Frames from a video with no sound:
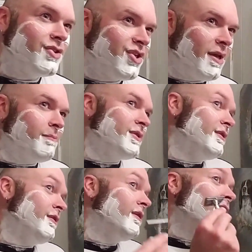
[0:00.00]
this gem,
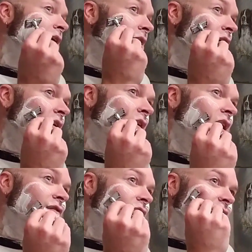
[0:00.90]
so
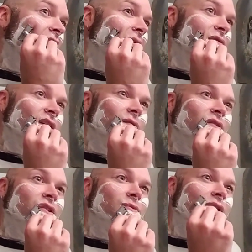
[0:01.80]
I feel confident
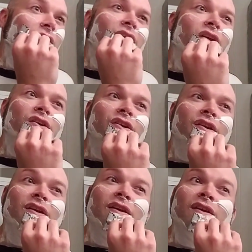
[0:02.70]
with this one. I'll get a good